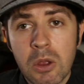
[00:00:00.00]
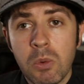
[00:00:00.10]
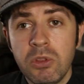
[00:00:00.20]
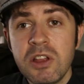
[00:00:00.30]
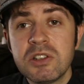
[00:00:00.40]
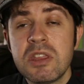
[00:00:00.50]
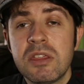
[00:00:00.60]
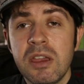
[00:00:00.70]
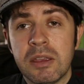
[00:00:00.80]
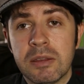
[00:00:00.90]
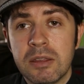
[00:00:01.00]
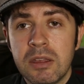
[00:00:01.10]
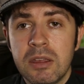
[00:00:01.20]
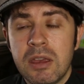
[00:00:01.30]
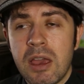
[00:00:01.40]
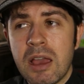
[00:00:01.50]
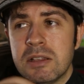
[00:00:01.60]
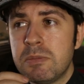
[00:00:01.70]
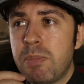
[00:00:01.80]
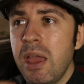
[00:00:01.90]
Well, there's the thing.
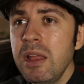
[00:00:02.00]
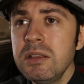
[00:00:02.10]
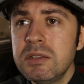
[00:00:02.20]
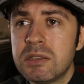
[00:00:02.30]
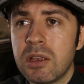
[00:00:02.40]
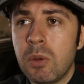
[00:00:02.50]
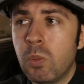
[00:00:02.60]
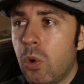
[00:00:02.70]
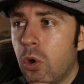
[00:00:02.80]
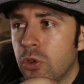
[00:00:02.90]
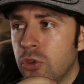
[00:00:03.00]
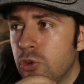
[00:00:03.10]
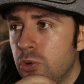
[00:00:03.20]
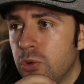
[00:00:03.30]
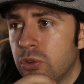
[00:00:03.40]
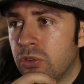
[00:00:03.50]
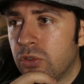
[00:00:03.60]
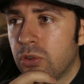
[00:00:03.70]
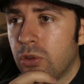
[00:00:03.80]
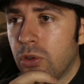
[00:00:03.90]
It depends on what you would
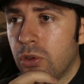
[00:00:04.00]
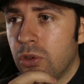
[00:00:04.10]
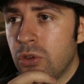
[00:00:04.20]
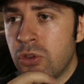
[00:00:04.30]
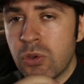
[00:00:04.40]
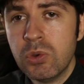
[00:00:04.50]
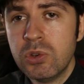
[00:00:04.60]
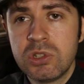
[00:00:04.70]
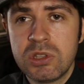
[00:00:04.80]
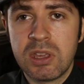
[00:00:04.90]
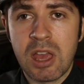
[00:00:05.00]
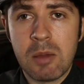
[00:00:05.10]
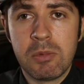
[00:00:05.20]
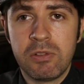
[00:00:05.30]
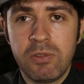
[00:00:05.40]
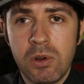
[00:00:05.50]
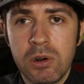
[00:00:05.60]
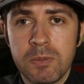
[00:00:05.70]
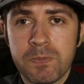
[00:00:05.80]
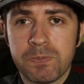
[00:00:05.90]
use the camera
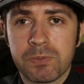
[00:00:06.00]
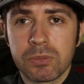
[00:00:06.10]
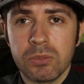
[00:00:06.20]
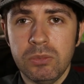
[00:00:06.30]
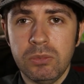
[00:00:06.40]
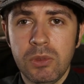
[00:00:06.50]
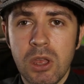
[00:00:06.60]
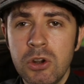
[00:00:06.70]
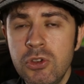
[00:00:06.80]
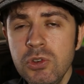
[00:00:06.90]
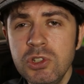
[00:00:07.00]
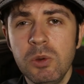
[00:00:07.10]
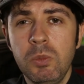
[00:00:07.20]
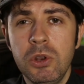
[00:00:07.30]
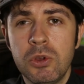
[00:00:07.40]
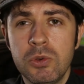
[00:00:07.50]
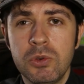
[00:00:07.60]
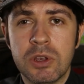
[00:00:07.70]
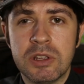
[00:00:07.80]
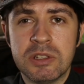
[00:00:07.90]
for. Are you someone
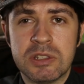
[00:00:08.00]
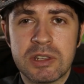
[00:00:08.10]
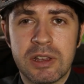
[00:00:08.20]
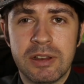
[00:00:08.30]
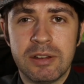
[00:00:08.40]
who is